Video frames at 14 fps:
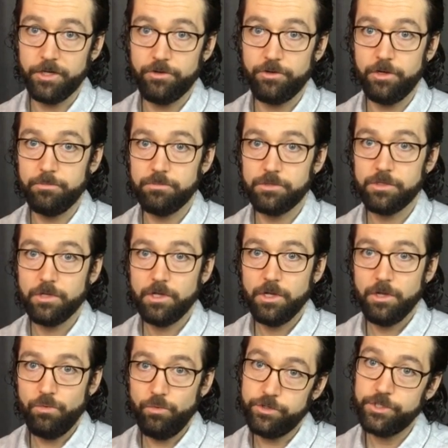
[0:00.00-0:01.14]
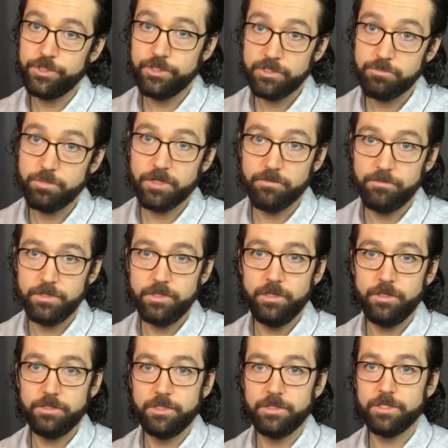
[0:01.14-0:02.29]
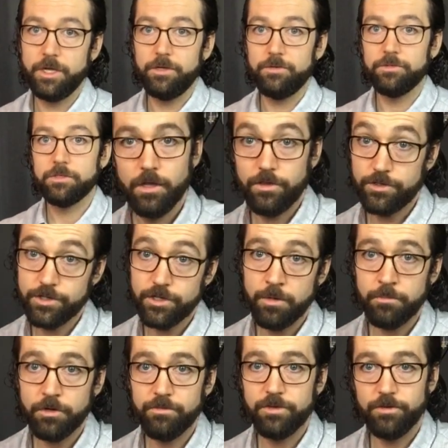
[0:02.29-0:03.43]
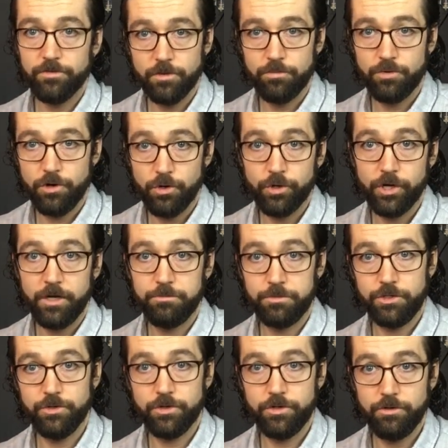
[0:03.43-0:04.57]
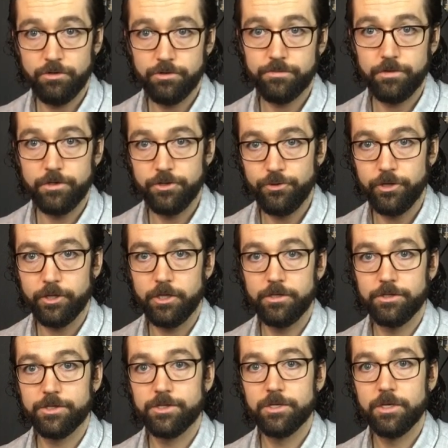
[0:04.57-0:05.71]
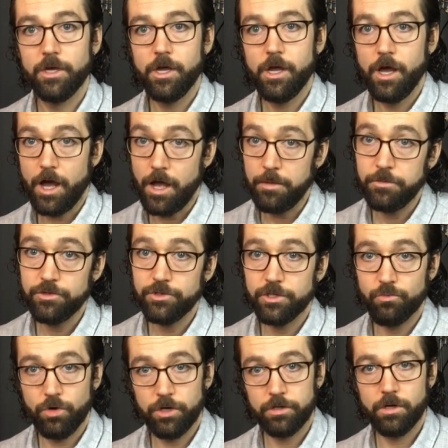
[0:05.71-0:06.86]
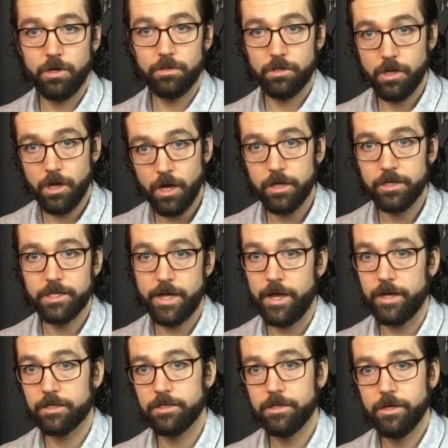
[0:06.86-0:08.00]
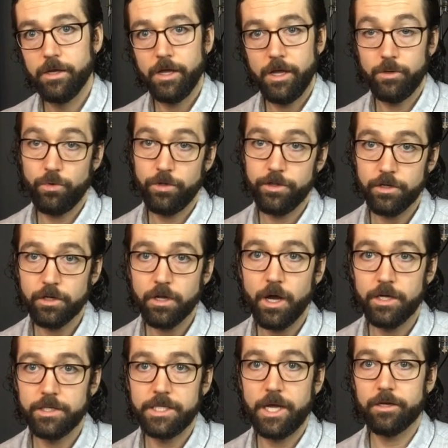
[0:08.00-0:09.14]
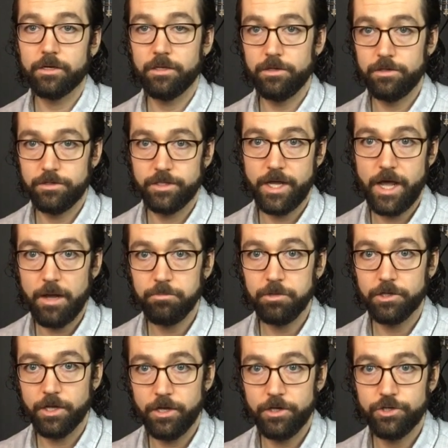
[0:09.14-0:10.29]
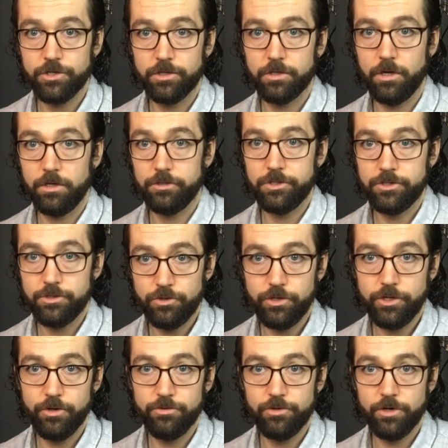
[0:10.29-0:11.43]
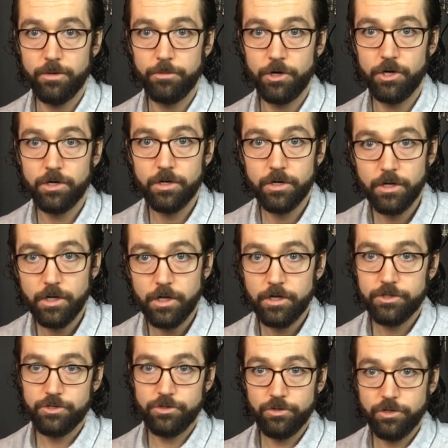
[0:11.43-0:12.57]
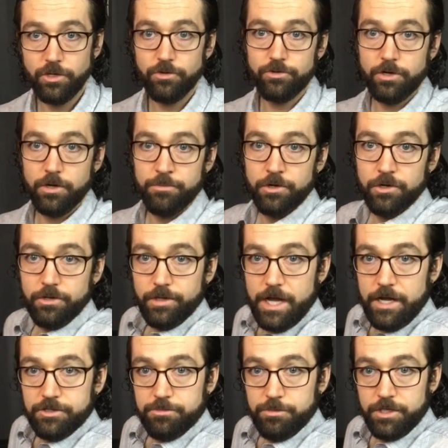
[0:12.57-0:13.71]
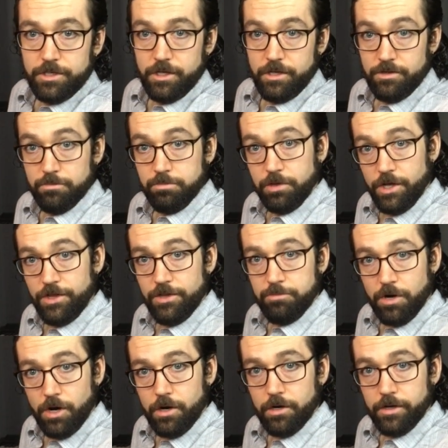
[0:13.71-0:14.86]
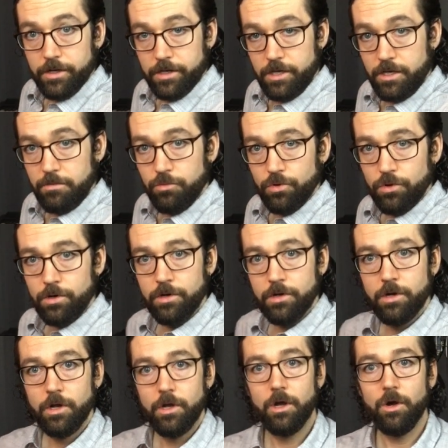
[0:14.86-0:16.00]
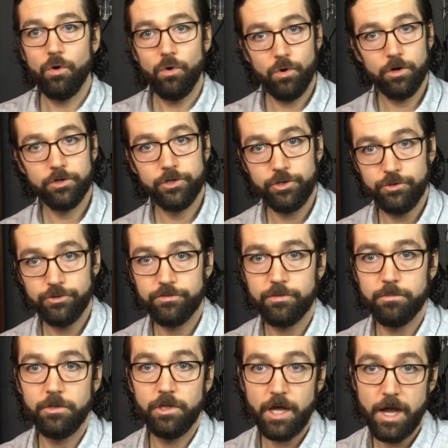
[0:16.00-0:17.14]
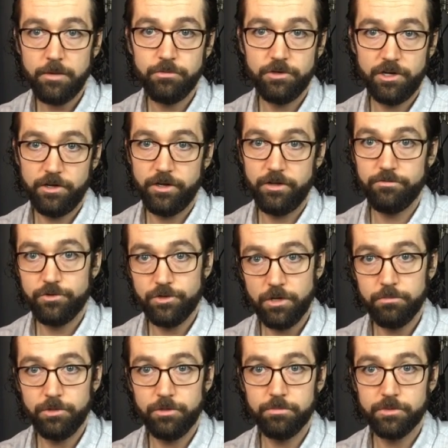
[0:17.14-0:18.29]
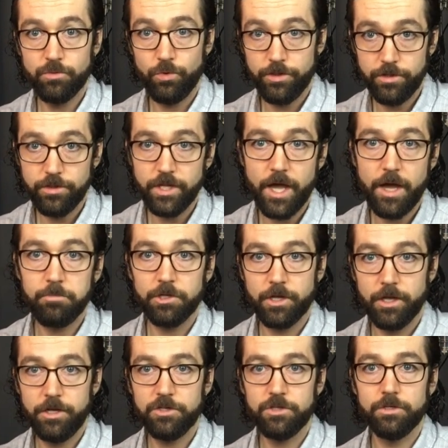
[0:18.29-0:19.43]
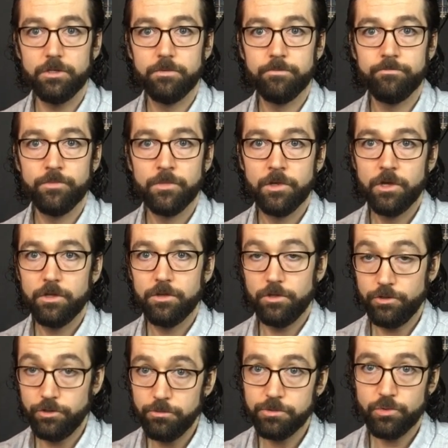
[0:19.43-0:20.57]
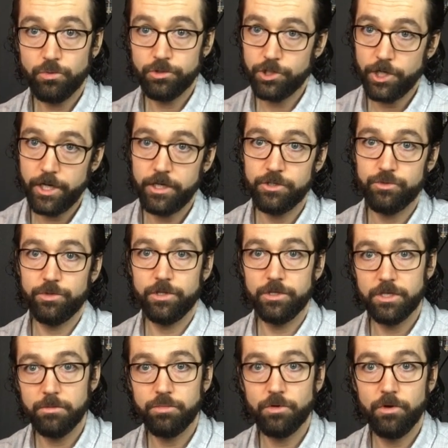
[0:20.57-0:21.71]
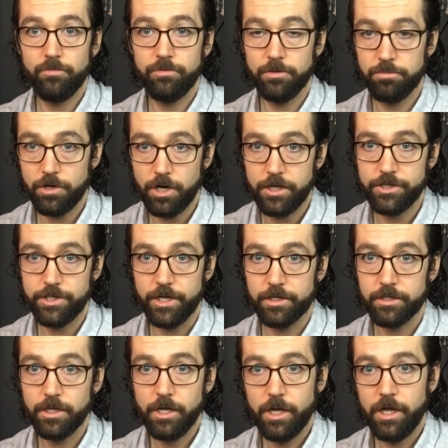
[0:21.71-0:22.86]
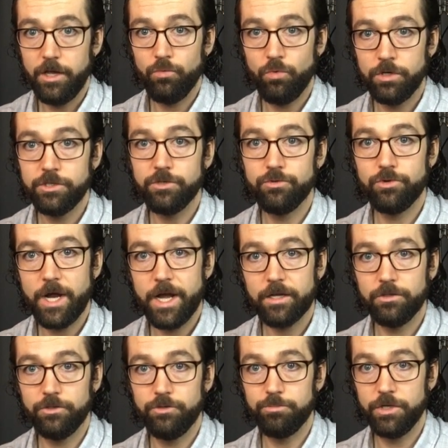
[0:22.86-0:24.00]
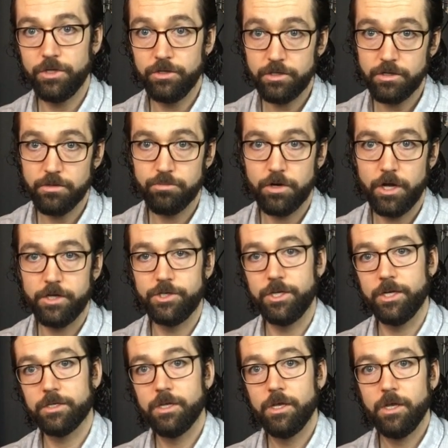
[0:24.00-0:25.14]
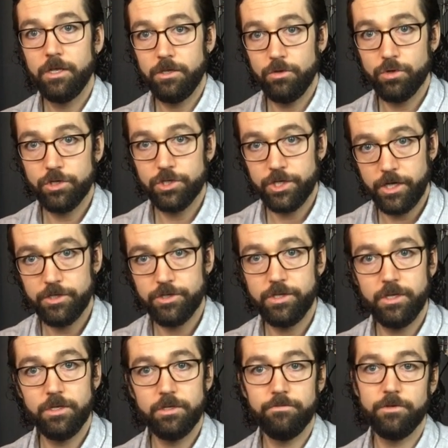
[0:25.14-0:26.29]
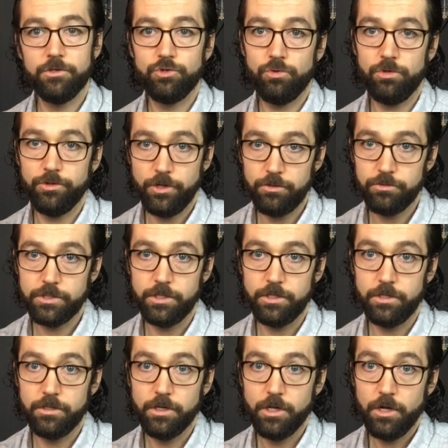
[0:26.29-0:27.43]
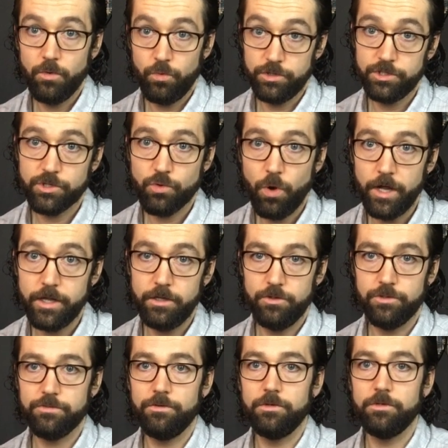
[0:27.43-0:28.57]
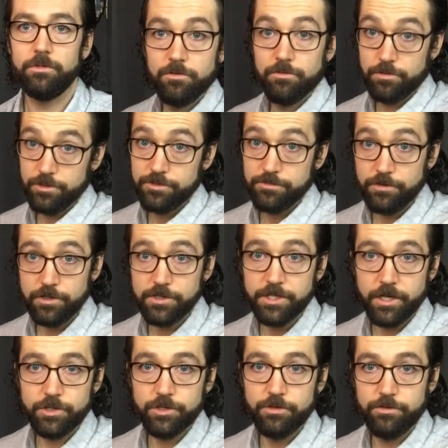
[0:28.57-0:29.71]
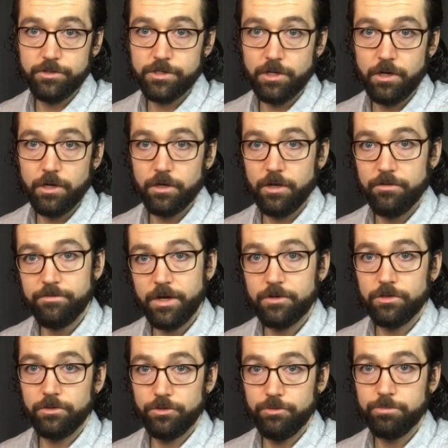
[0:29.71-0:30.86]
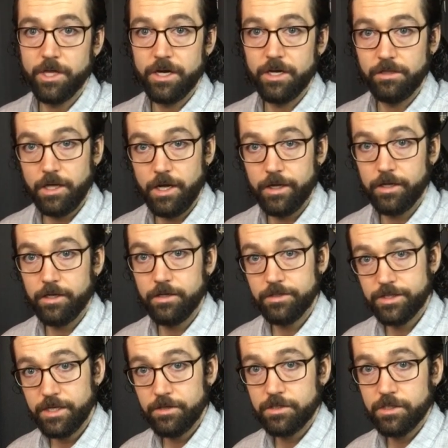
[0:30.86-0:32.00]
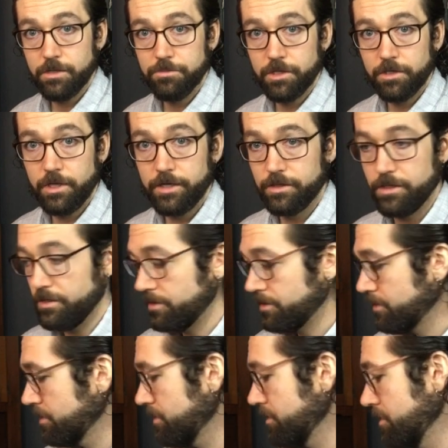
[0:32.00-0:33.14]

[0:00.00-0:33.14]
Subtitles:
drums, which isn't as big of a deal as it sounds. There's a number of different programs you can use for doing this. I'm using one called Kontakt, and within Kontakt there's an application called Studio Drummer. Studio Drummer allows me to either play the part on a keyboard or choose from a library of drum loops within the application. The loops will change with the tempo of your project, and once you drag a loop into your project, you can change the individual notes in it, which is quite useful. For this first section of the song, I found a loop that I like, and it sounds something like this.